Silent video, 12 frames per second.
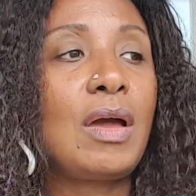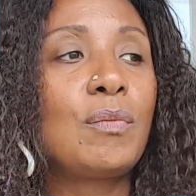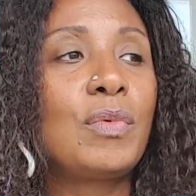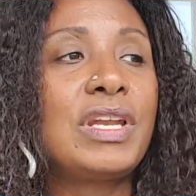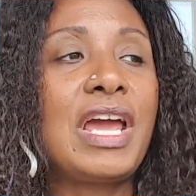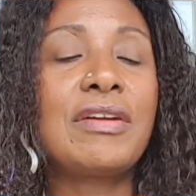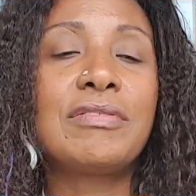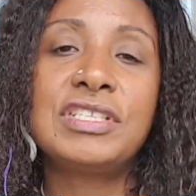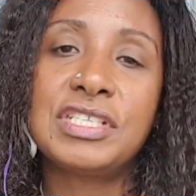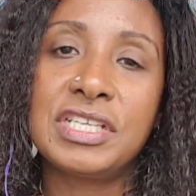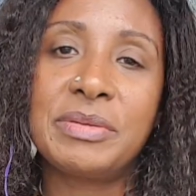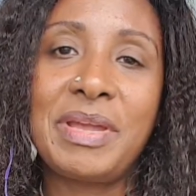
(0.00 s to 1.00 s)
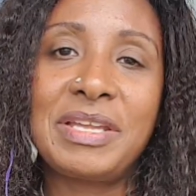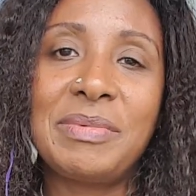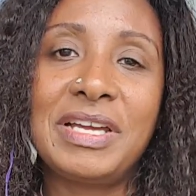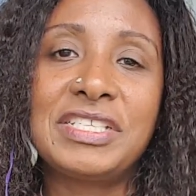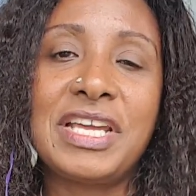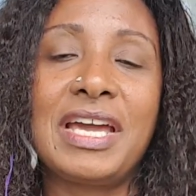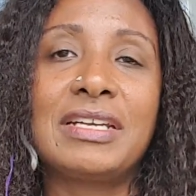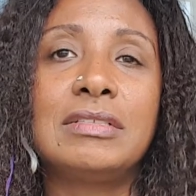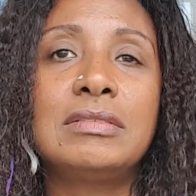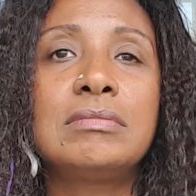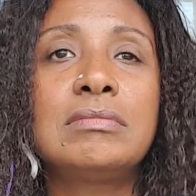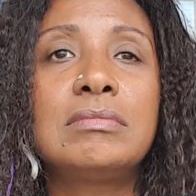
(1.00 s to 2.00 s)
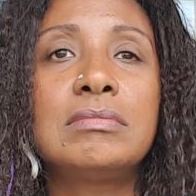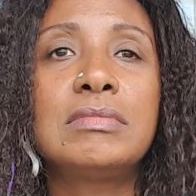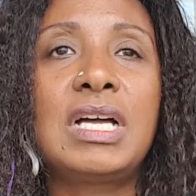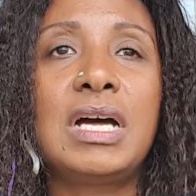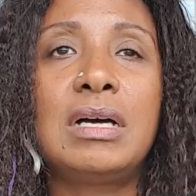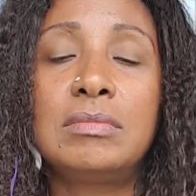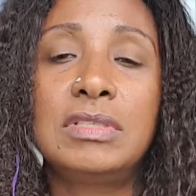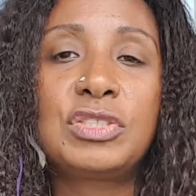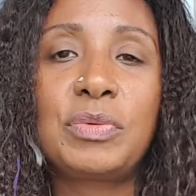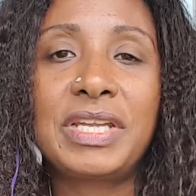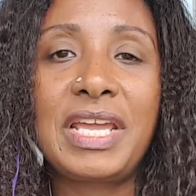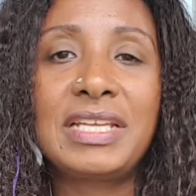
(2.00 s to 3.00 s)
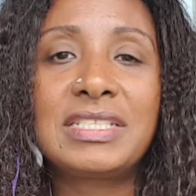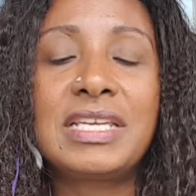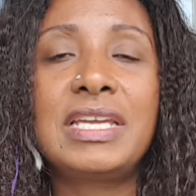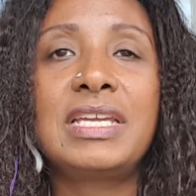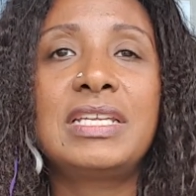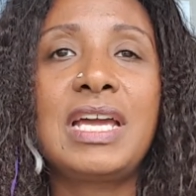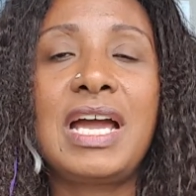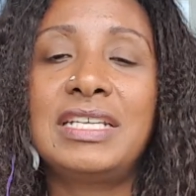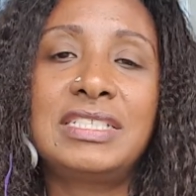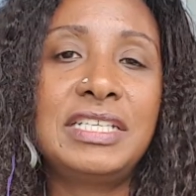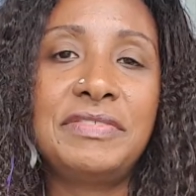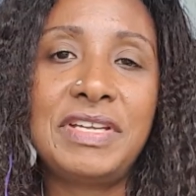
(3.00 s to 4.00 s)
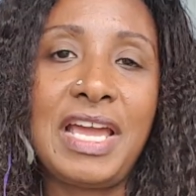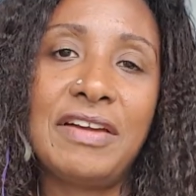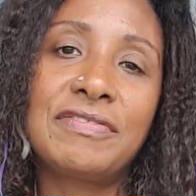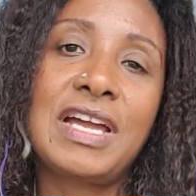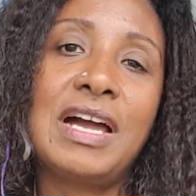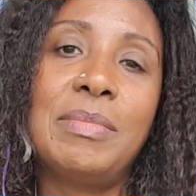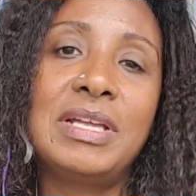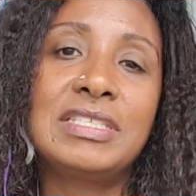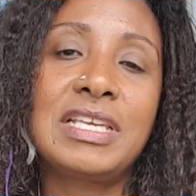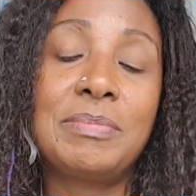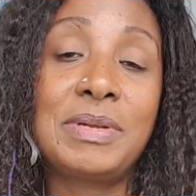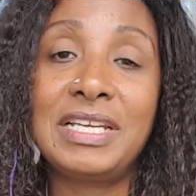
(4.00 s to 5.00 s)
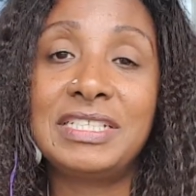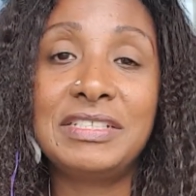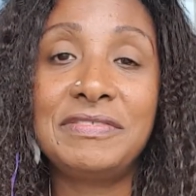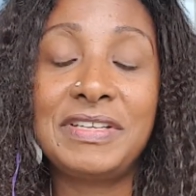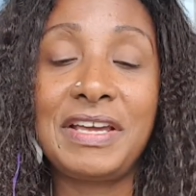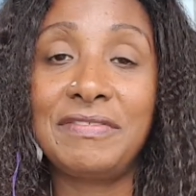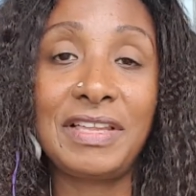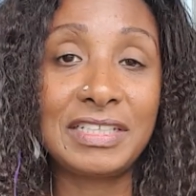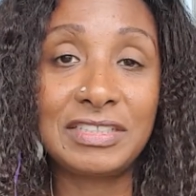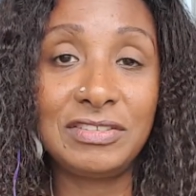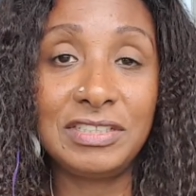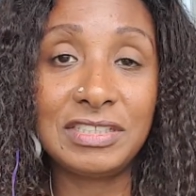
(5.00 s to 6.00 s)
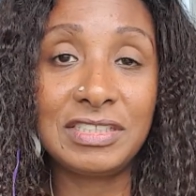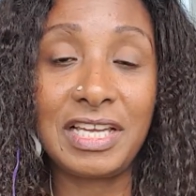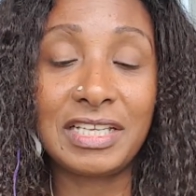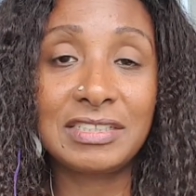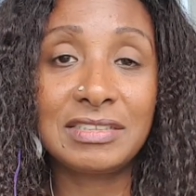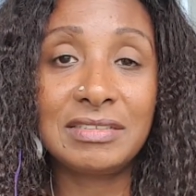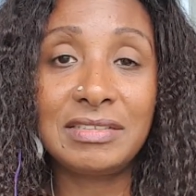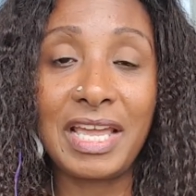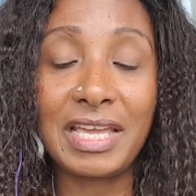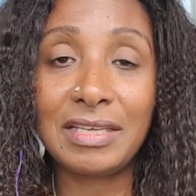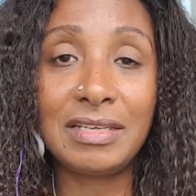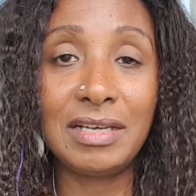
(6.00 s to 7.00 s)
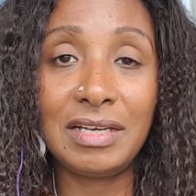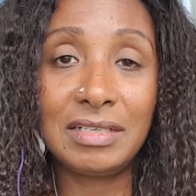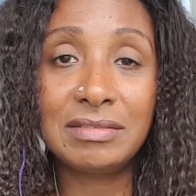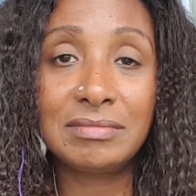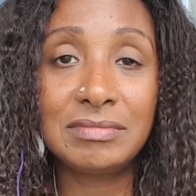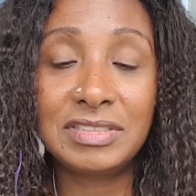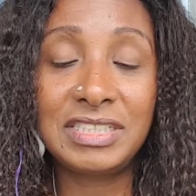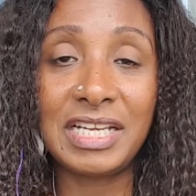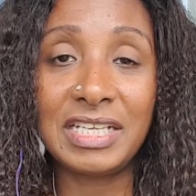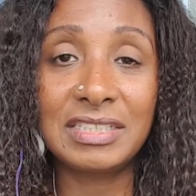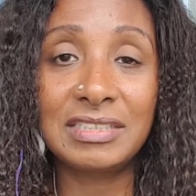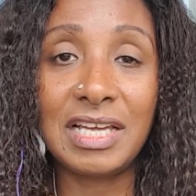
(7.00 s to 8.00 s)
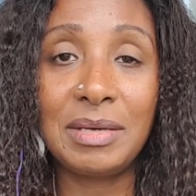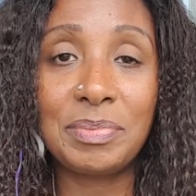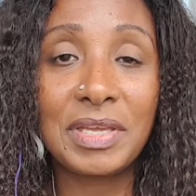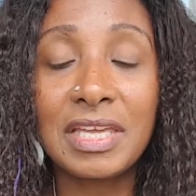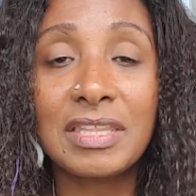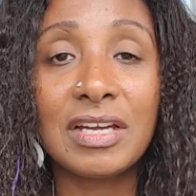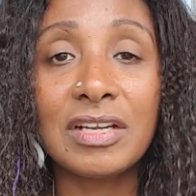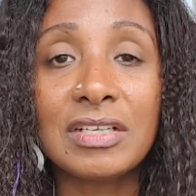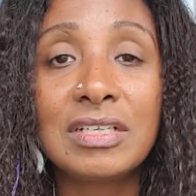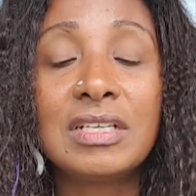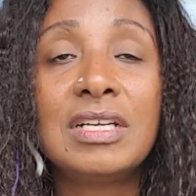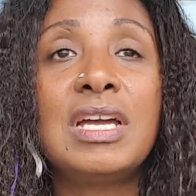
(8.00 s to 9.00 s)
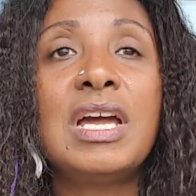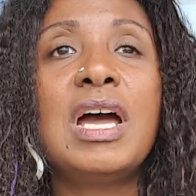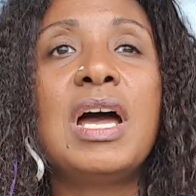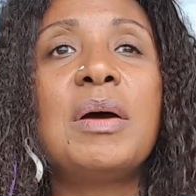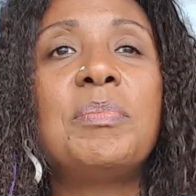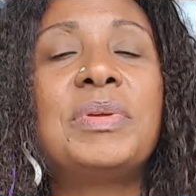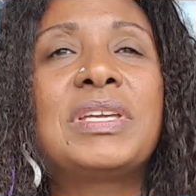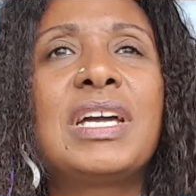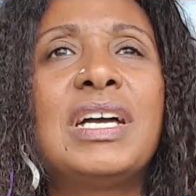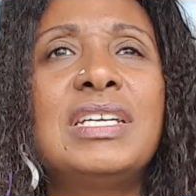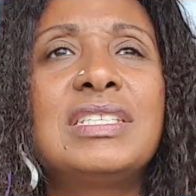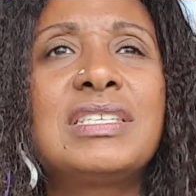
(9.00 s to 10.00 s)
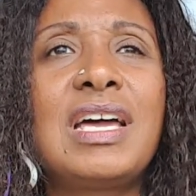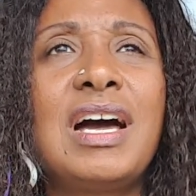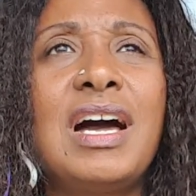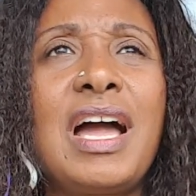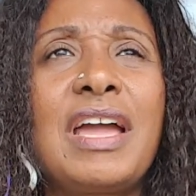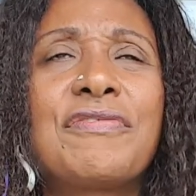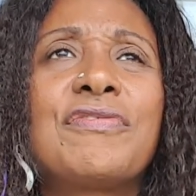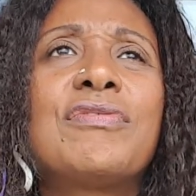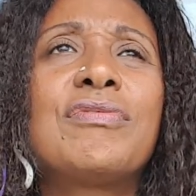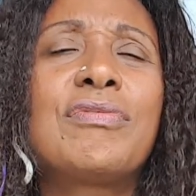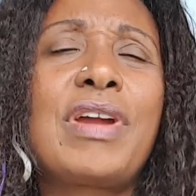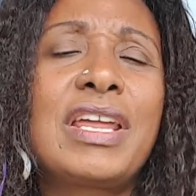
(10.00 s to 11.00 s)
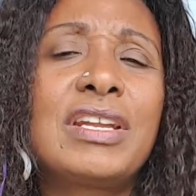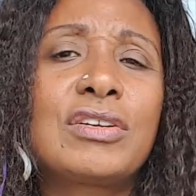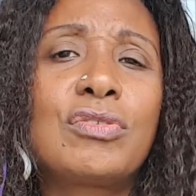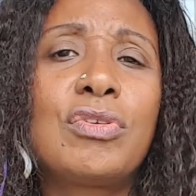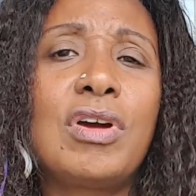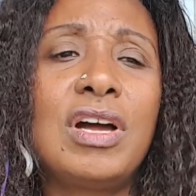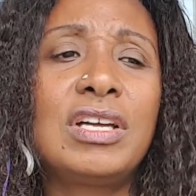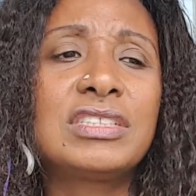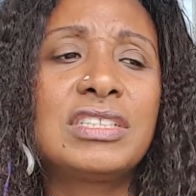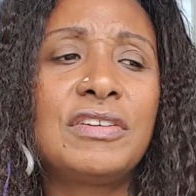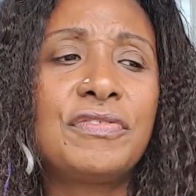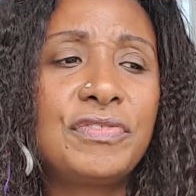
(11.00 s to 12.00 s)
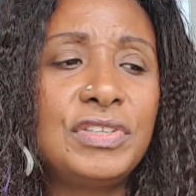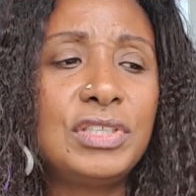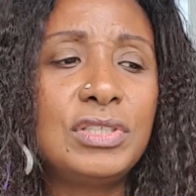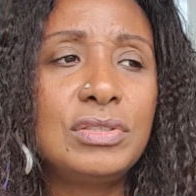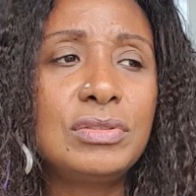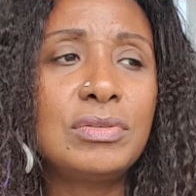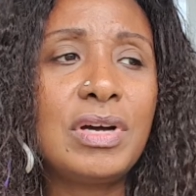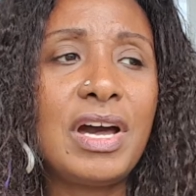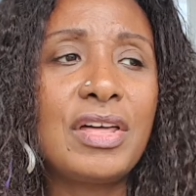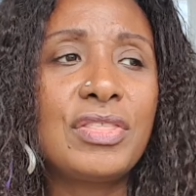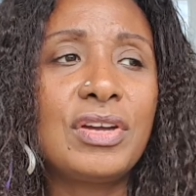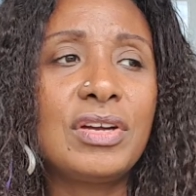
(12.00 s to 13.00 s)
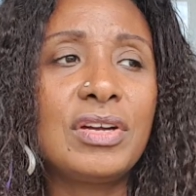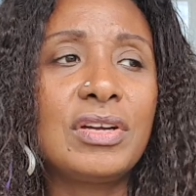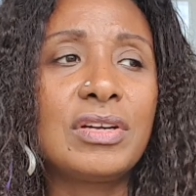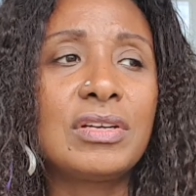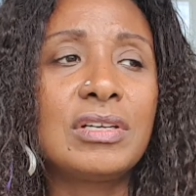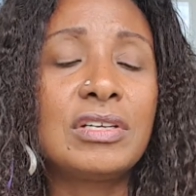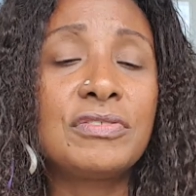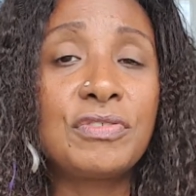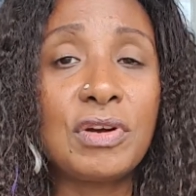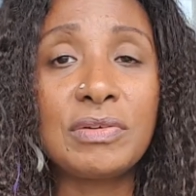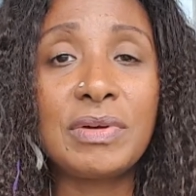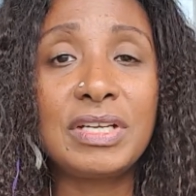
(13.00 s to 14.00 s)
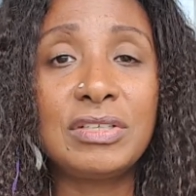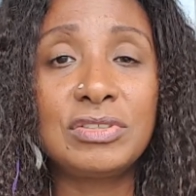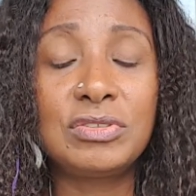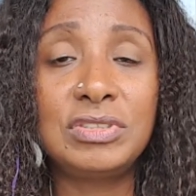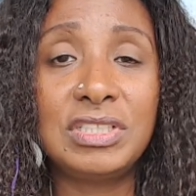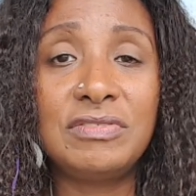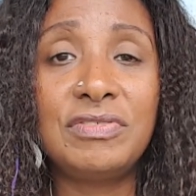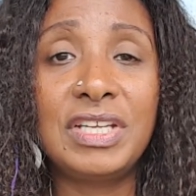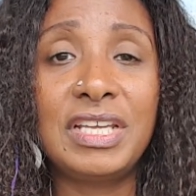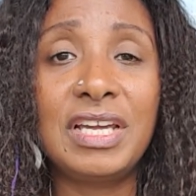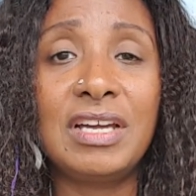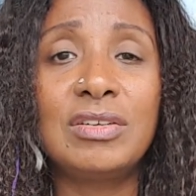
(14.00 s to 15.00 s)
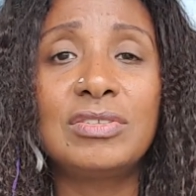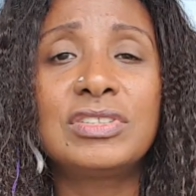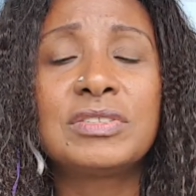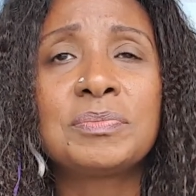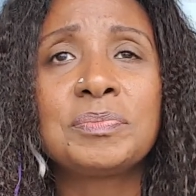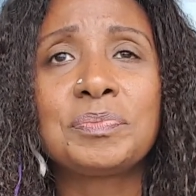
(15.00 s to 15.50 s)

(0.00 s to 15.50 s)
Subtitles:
When I originally made my channel in 2018, I didn't even have comments up, and I didn't even have likes and dislikes settings up either, because I've ran across a few other forerunners who did videos,